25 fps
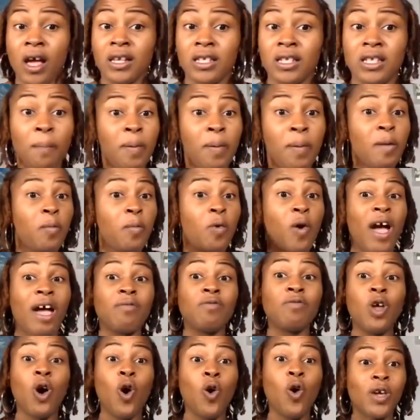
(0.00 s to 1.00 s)
Some people have
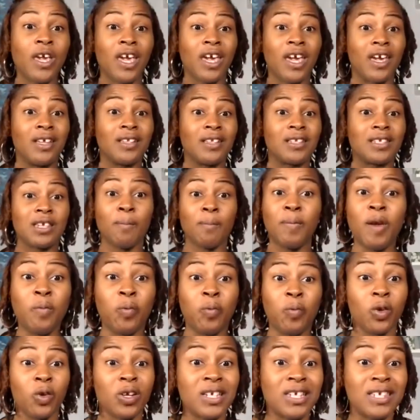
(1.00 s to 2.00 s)
no kids. Some
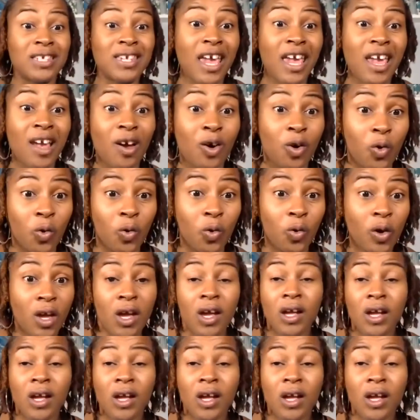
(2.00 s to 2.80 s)
people are single.